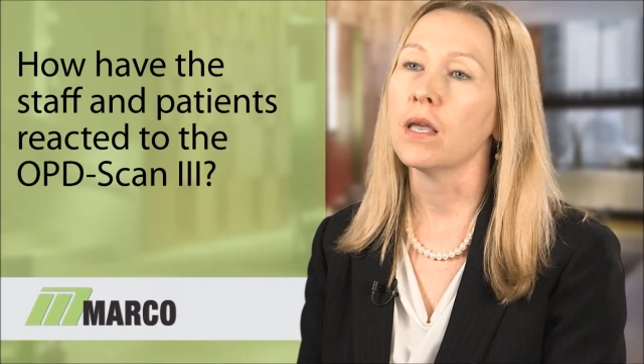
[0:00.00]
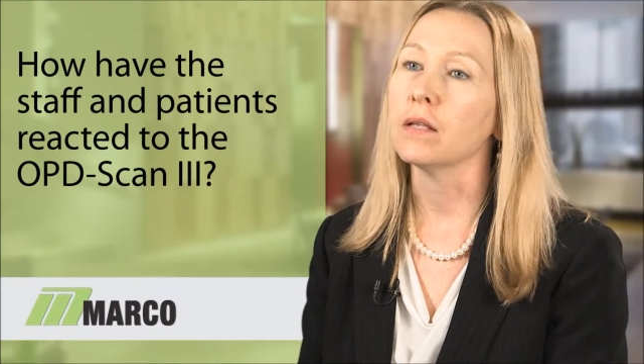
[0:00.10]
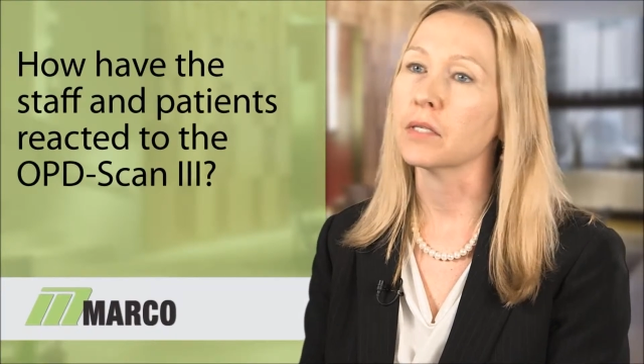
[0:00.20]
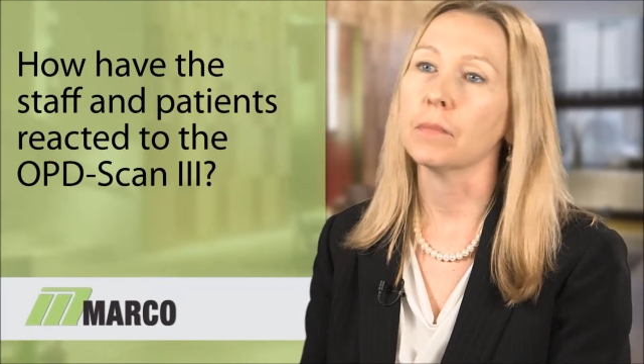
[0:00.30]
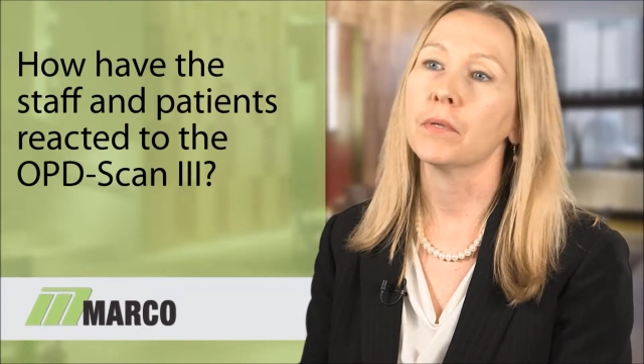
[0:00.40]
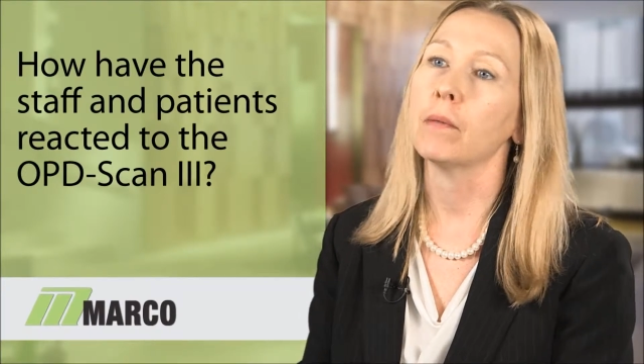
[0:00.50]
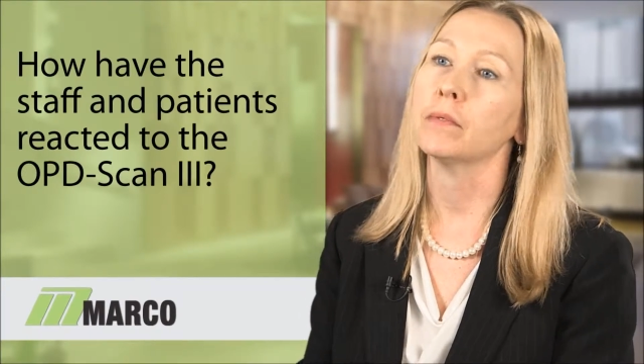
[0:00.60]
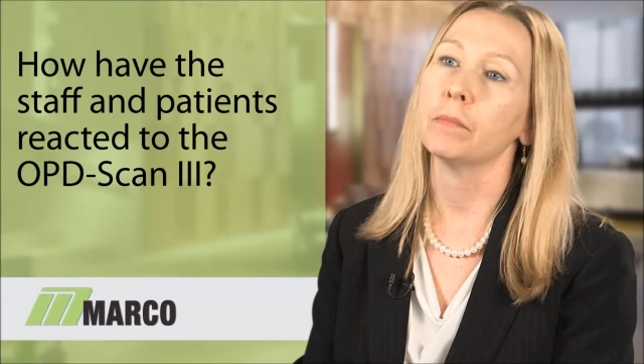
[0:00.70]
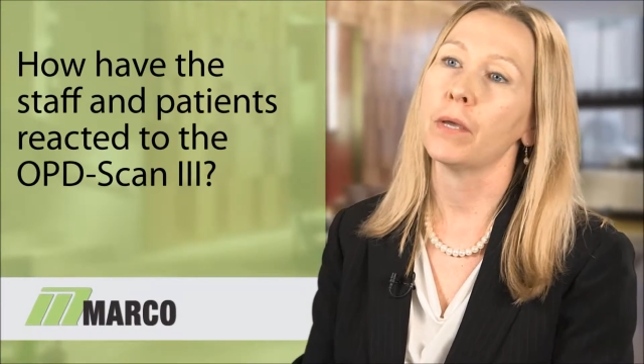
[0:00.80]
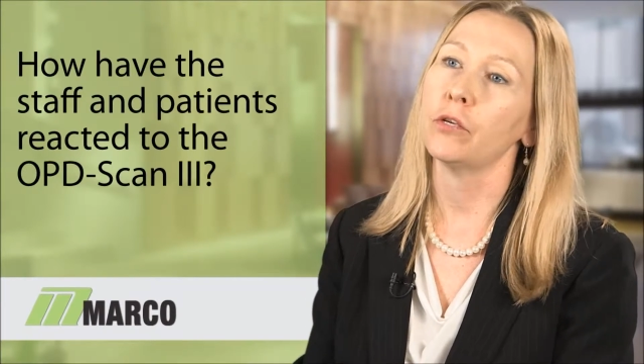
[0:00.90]
and
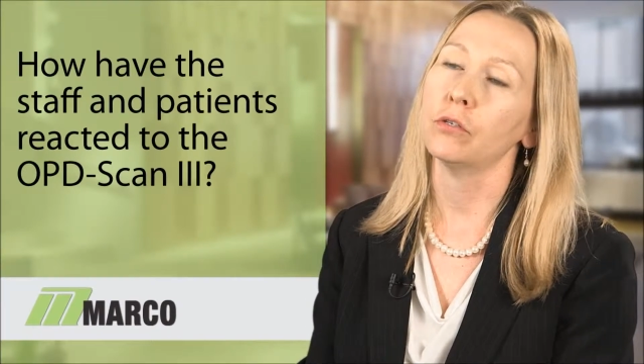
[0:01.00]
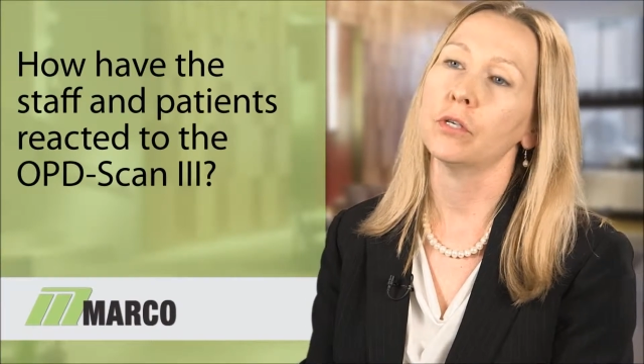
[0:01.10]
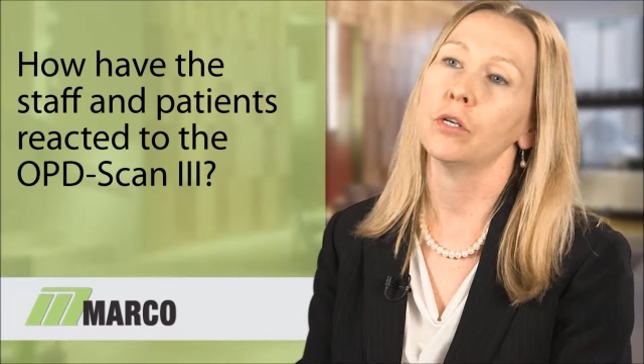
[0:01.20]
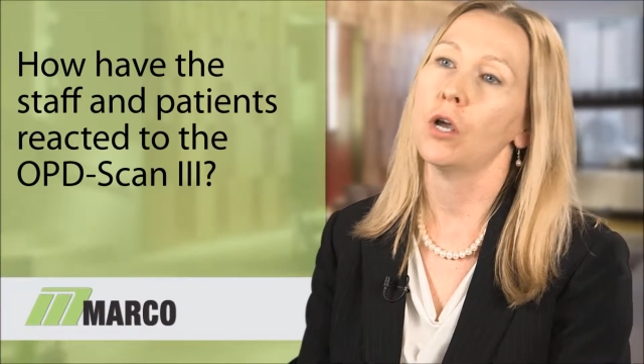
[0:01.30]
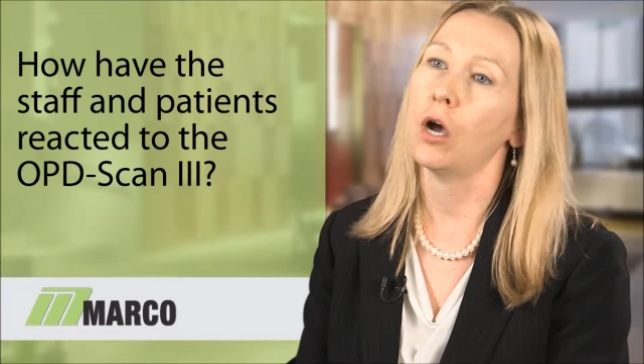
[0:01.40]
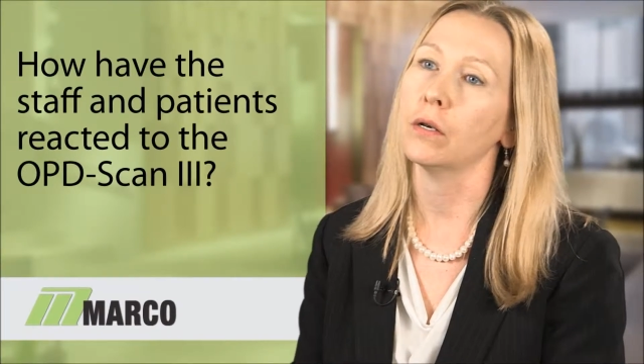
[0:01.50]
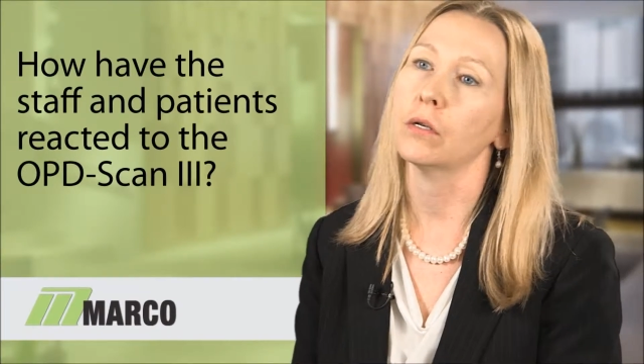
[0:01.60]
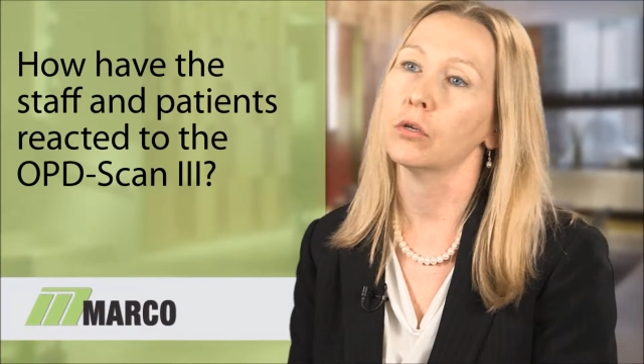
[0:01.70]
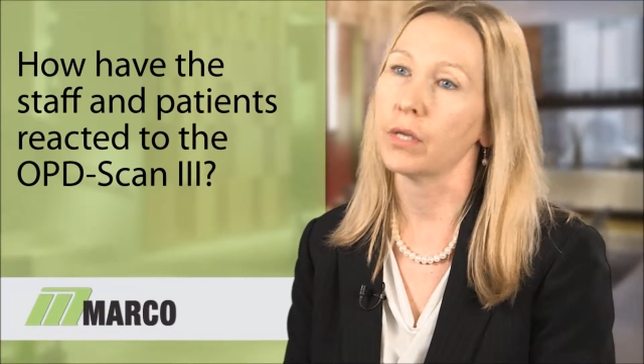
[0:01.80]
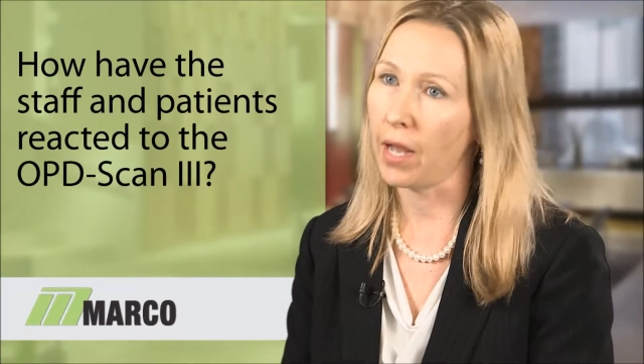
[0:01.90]
sometimes patients are not
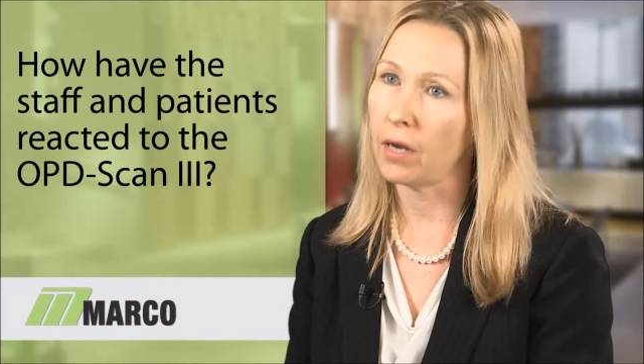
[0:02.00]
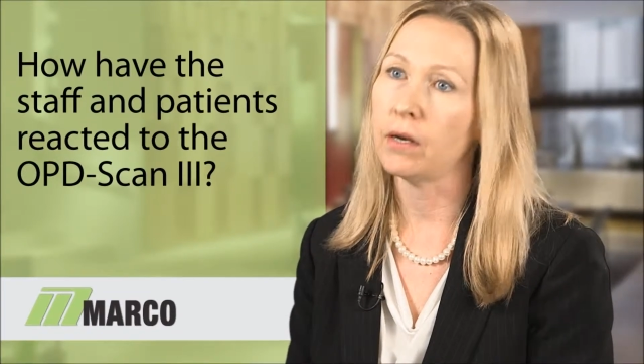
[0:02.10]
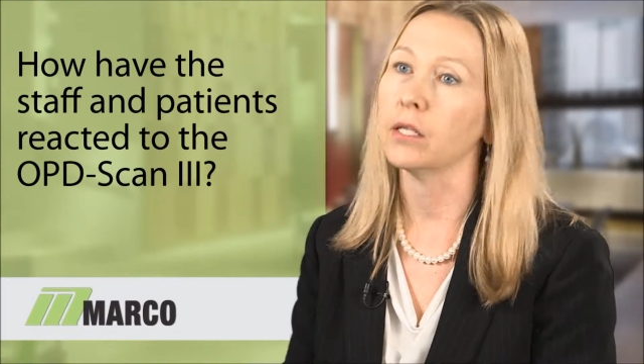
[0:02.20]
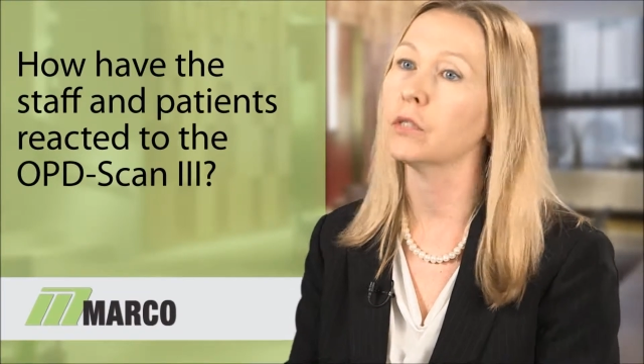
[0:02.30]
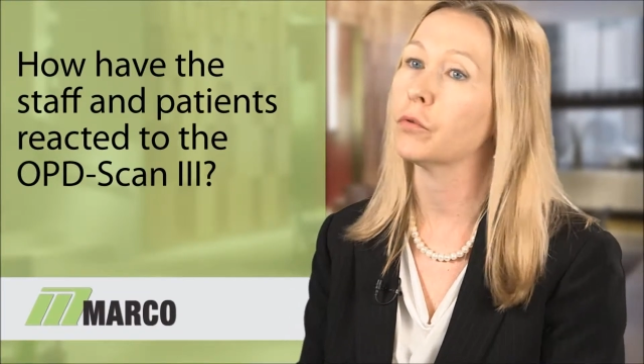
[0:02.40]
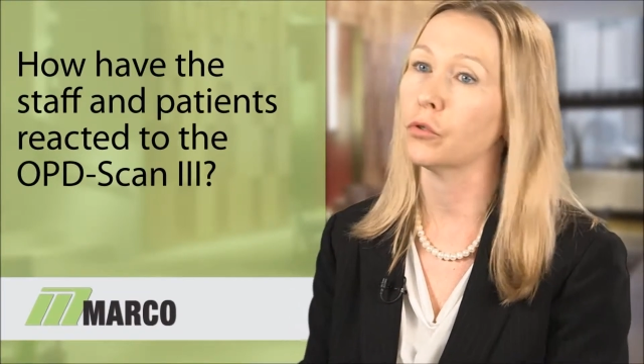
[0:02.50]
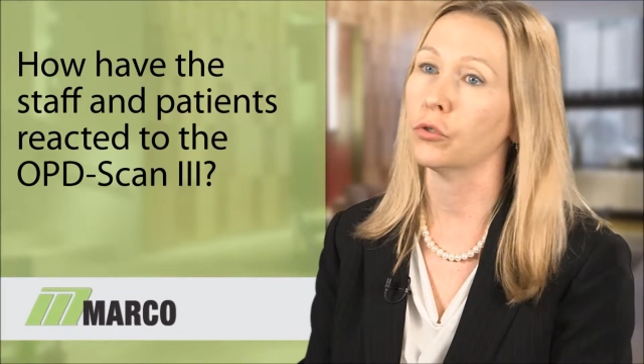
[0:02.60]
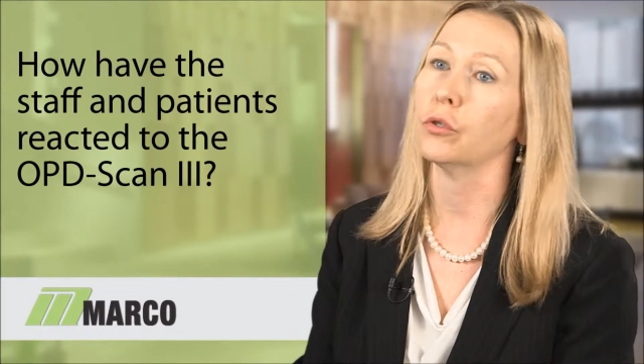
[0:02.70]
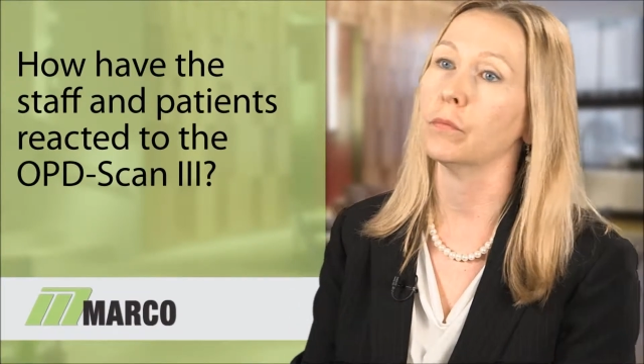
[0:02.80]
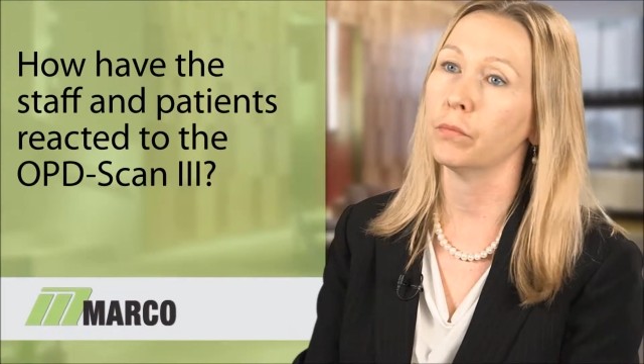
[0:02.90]
good candidates for
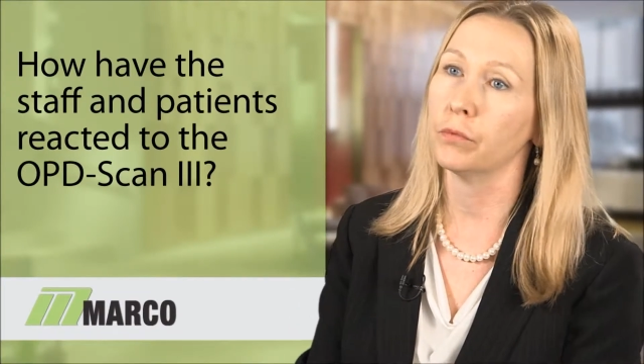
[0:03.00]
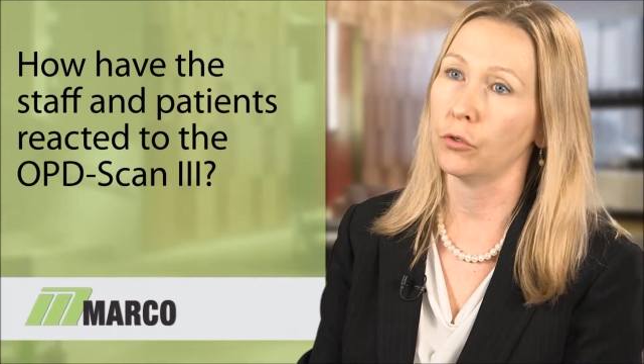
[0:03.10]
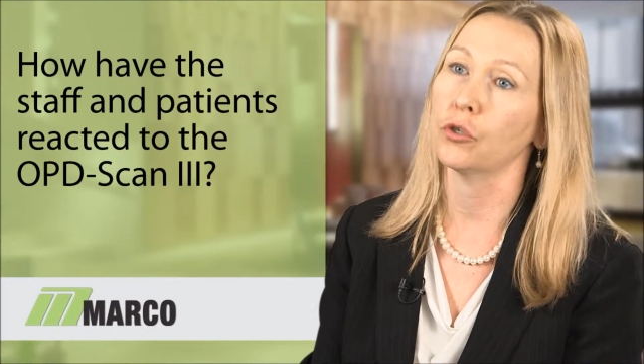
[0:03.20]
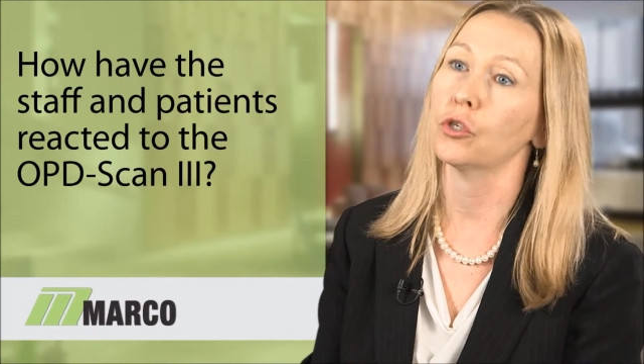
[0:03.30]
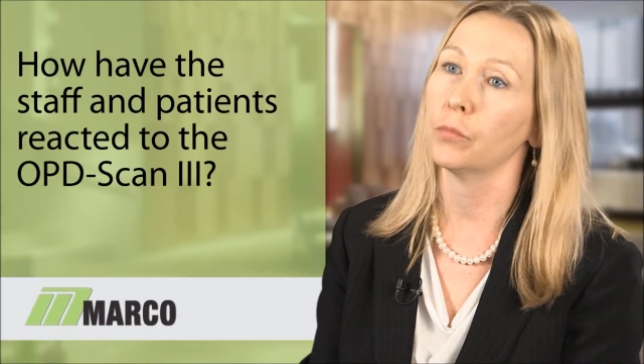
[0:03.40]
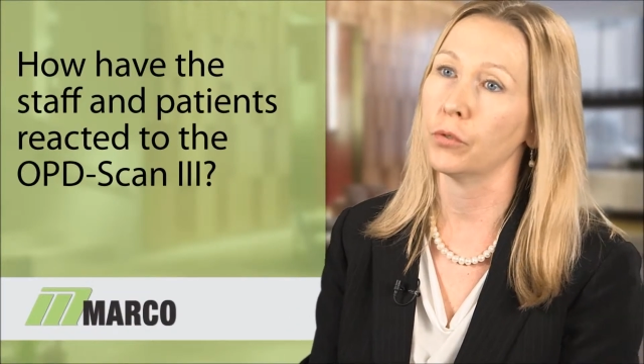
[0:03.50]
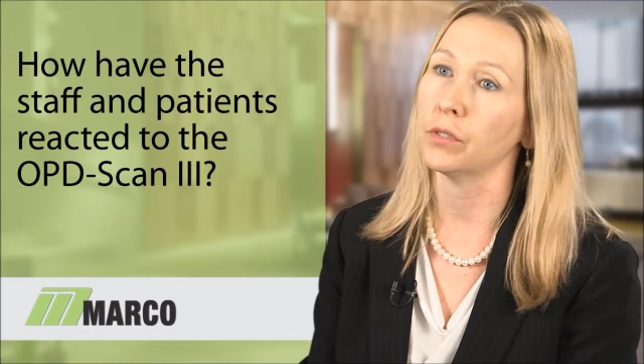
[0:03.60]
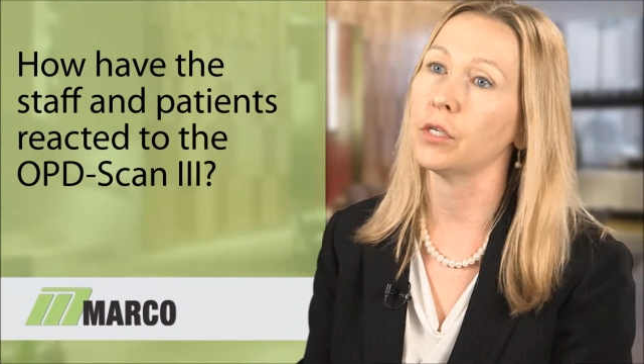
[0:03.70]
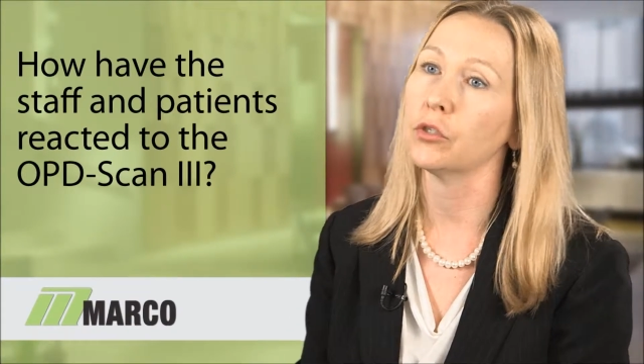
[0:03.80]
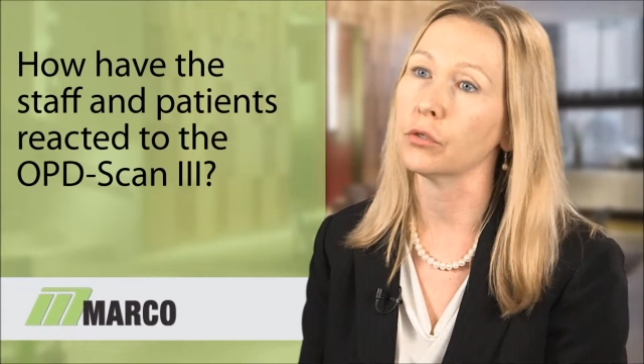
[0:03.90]
certain surgical
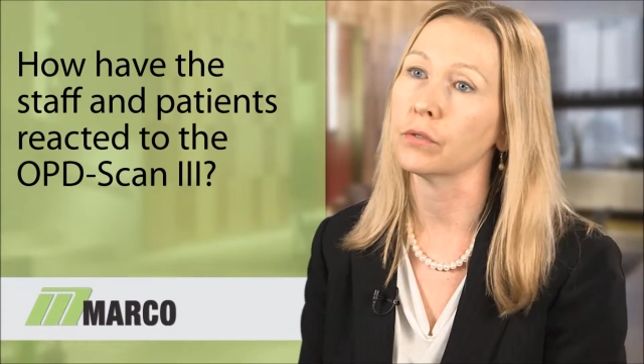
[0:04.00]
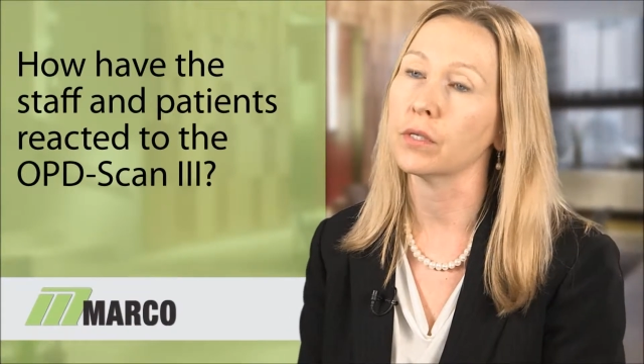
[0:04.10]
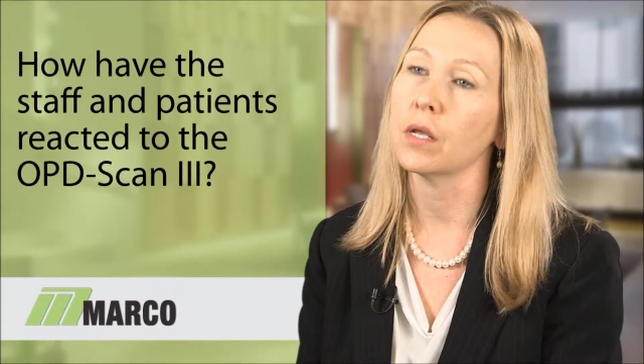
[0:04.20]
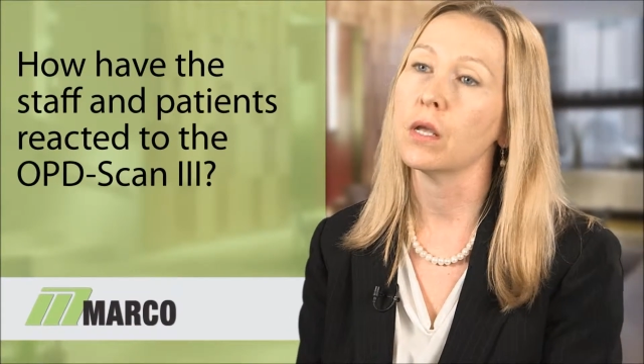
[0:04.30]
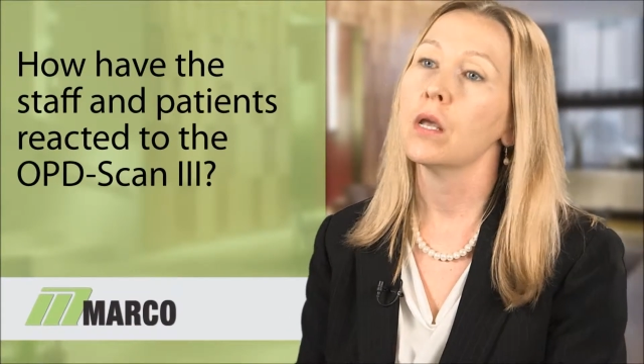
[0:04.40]
procedures.